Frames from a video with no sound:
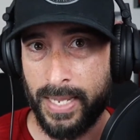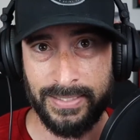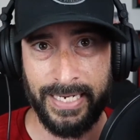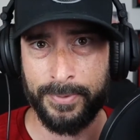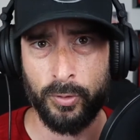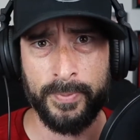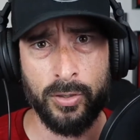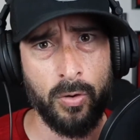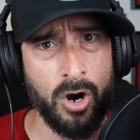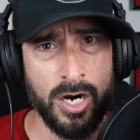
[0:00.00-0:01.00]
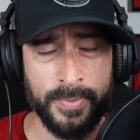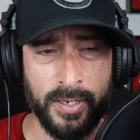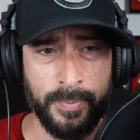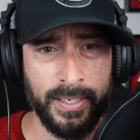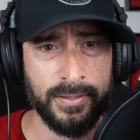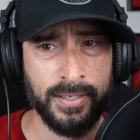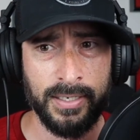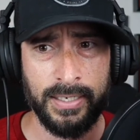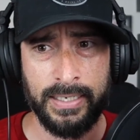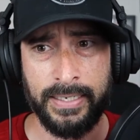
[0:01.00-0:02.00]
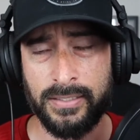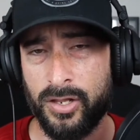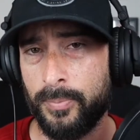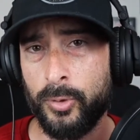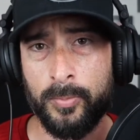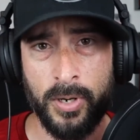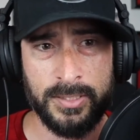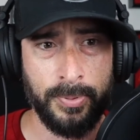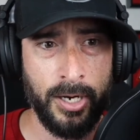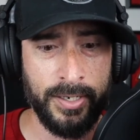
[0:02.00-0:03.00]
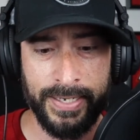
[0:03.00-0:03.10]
And the same thing with Mecole Hardman. I mean, he's another boom-bust player.